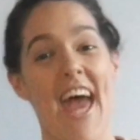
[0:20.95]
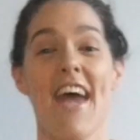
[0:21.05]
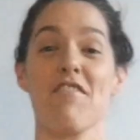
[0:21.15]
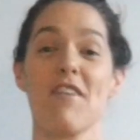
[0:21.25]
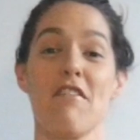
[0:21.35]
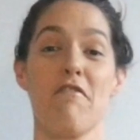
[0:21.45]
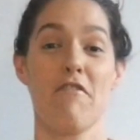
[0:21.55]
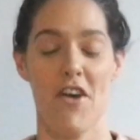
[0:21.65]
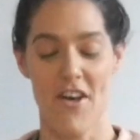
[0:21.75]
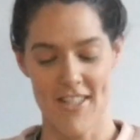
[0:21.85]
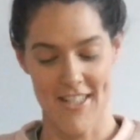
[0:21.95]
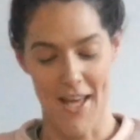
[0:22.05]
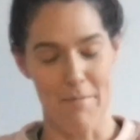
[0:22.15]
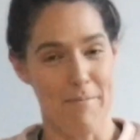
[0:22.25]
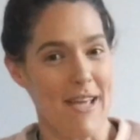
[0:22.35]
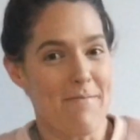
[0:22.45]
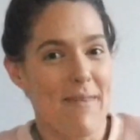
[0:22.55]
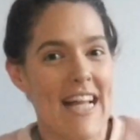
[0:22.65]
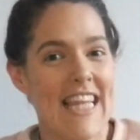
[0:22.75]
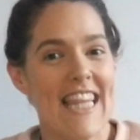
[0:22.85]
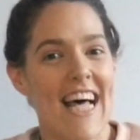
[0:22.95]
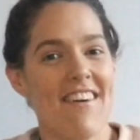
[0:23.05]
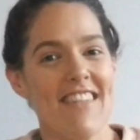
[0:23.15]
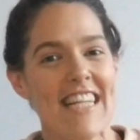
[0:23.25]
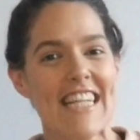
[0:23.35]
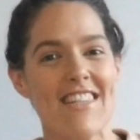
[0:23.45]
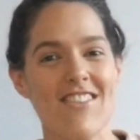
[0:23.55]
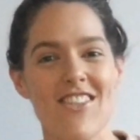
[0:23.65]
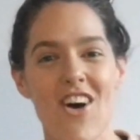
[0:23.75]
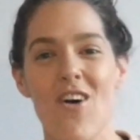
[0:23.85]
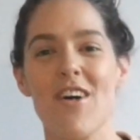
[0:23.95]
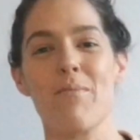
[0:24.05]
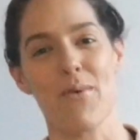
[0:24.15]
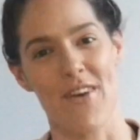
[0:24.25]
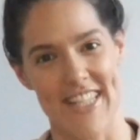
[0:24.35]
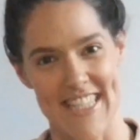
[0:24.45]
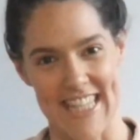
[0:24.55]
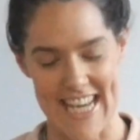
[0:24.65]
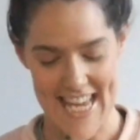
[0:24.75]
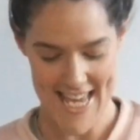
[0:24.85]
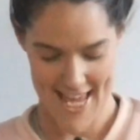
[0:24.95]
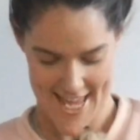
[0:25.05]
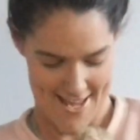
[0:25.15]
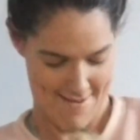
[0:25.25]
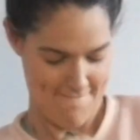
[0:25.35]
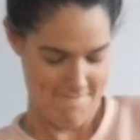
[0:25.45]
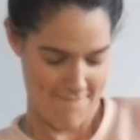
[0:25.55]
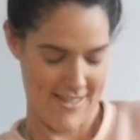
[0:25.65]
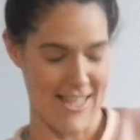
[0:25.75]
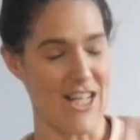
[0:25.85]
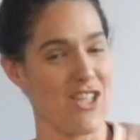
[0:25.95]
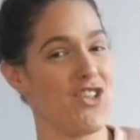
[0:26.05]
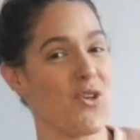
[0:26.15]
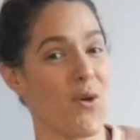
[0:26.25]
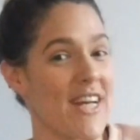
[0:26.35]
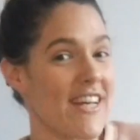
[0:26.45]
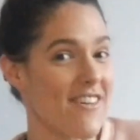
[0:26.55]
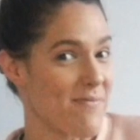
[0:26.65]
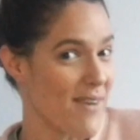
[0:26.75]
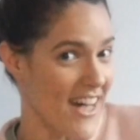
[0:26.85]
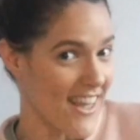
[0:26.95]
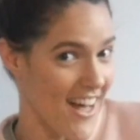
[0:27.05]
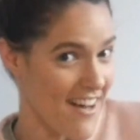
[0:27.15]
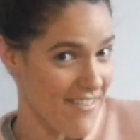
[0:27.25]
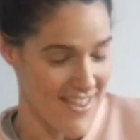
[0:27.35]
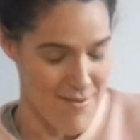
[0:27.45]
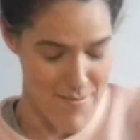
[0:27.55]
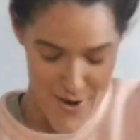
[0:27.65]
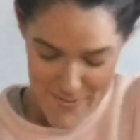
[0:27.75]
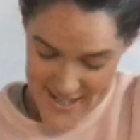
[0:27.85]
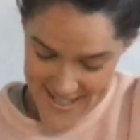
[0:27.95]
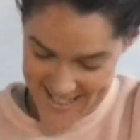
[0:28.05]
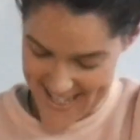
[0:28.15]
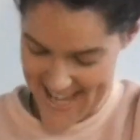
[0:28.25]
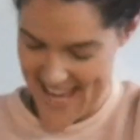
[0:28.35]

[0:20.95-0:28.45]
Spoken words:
Everyone, first meet my lovely little dog Presley, the joy of my life at the moment.